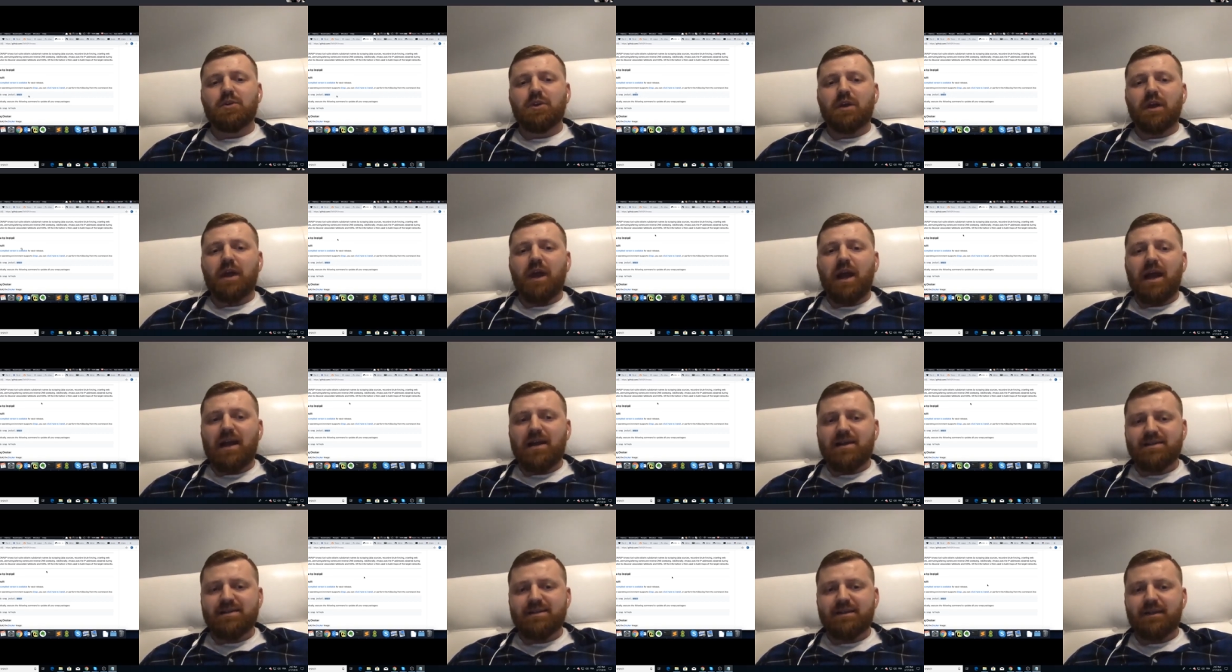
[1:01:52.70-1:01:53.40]

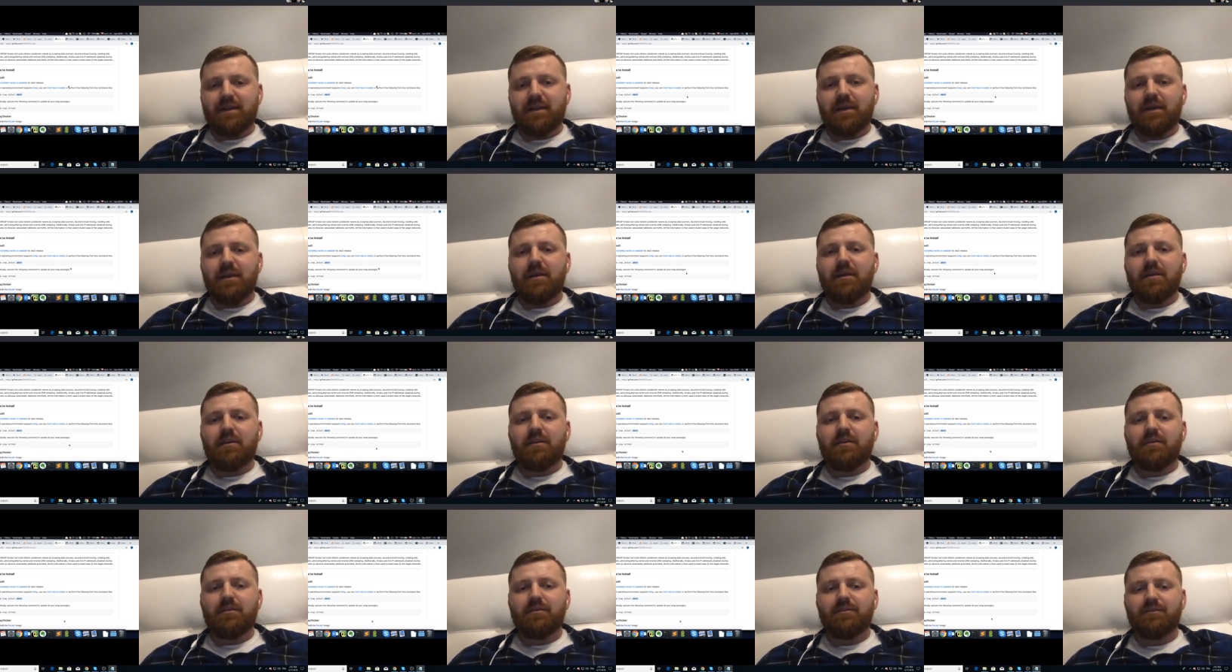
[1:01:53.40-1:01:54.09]
asking
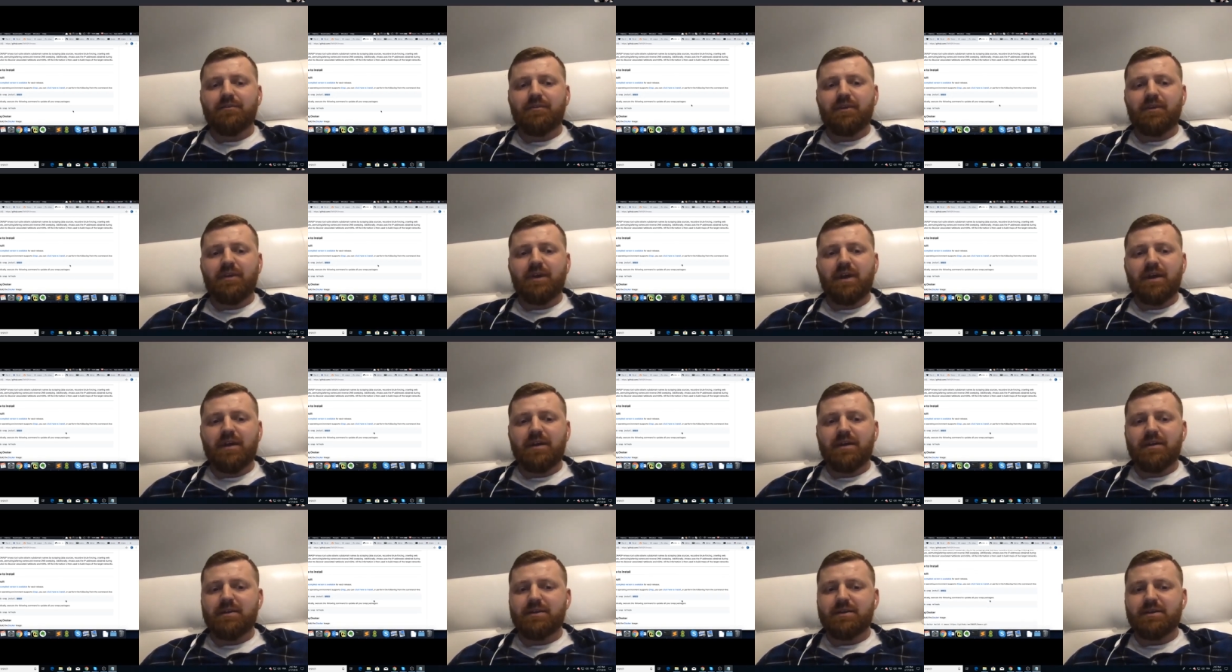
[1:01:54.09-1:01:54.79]

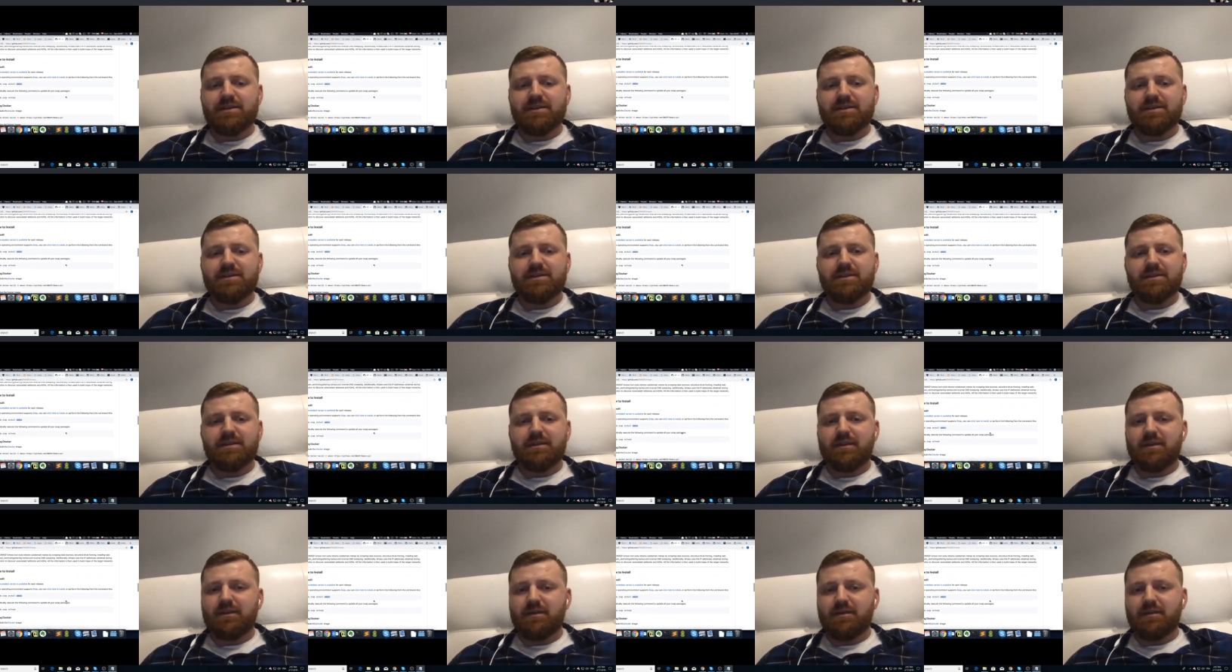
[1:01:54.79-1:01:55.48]
various
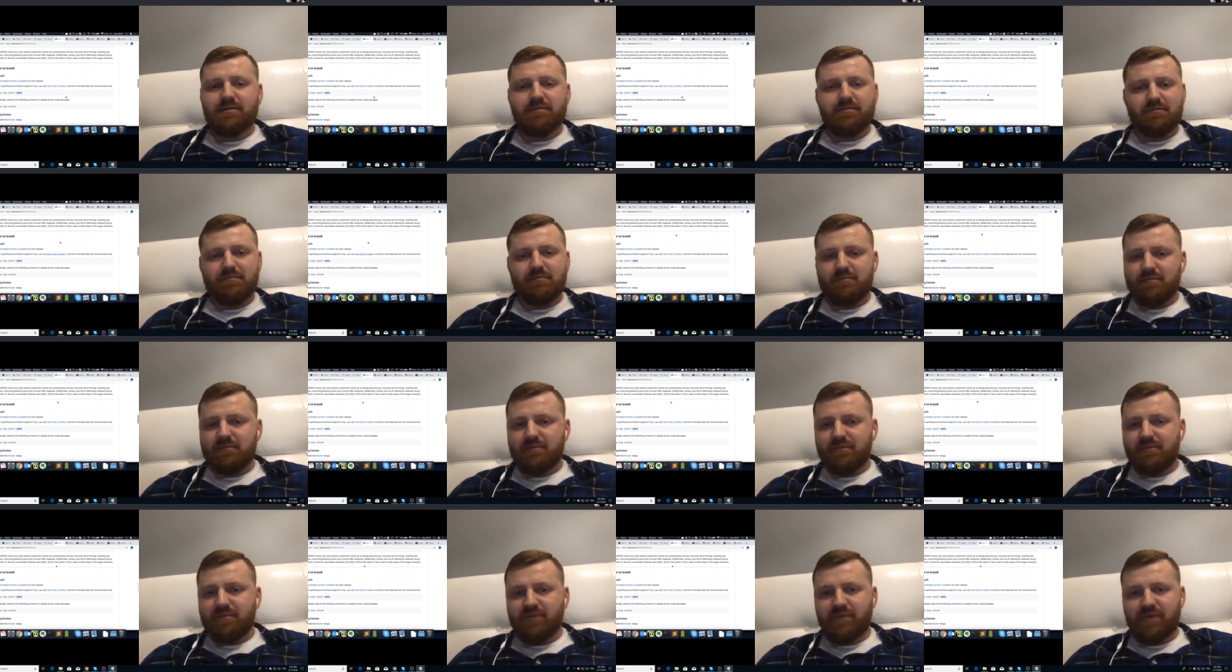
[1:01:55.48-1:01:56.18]

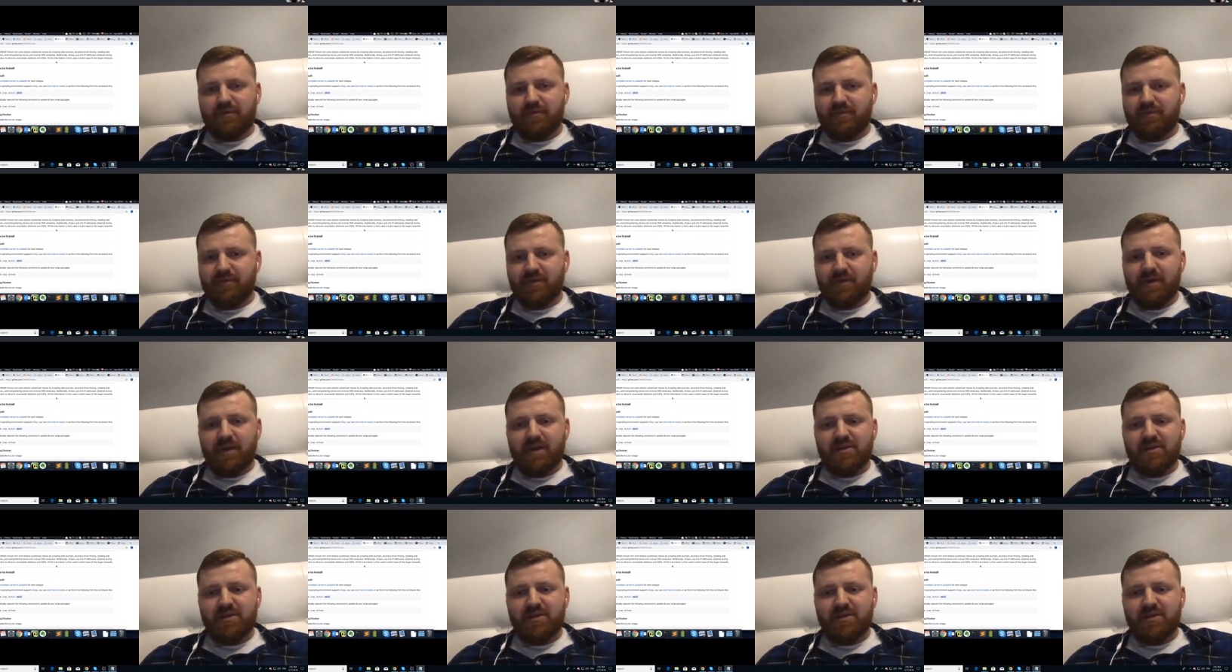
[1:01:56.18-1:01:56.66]
third